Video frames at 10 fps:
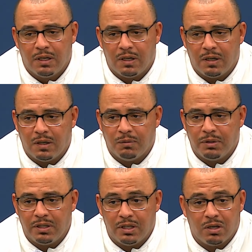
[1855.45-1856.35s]

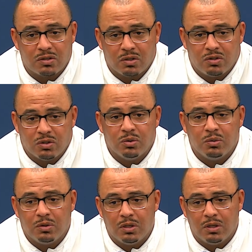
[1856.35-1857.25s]
And then also,
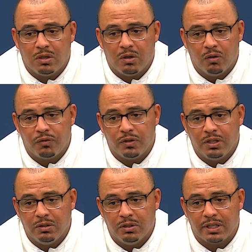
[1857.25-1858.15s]
too, hopefully
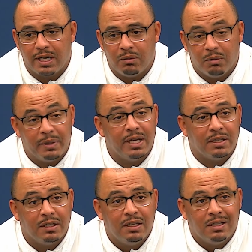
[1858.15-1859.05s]
you look at, well,
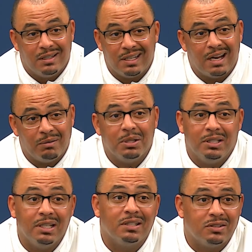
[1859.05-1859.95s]
man, the guy really
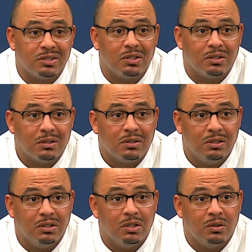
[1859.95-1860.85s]
did consider,
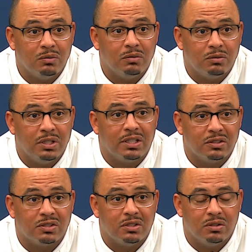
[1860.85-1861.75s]
dude.
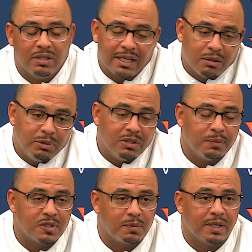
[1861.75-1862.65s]
That could be the
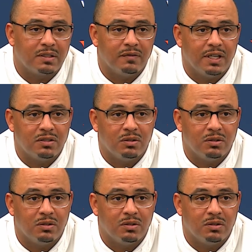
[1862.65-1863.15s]
perspective that